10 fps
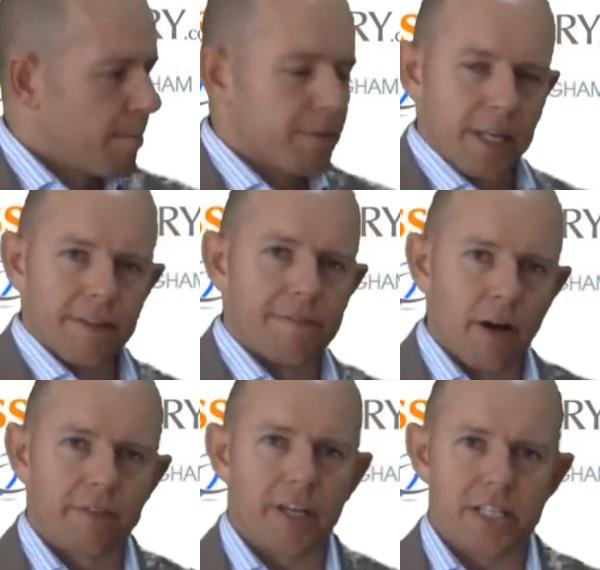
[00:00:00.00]
But they're the
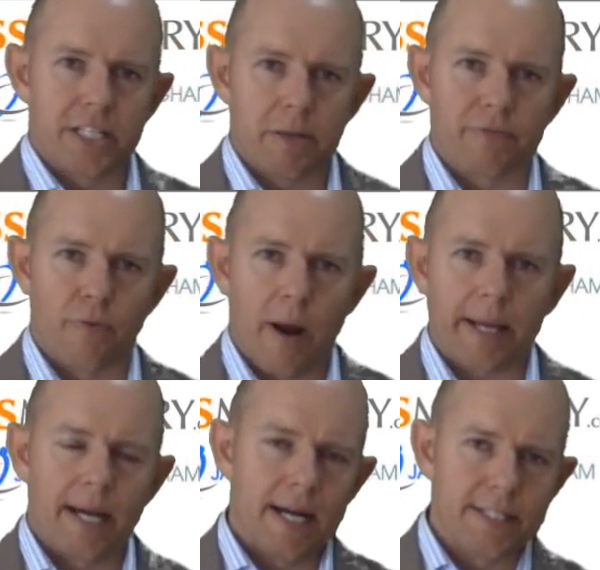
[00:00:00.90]
5 key steps for
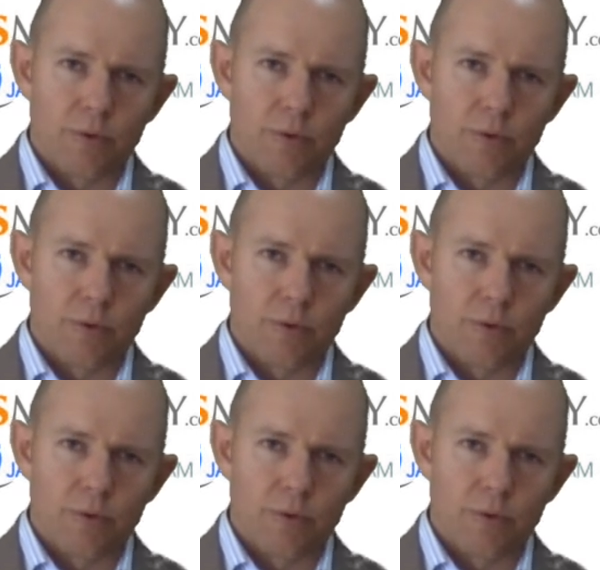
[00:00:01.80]
rat cards.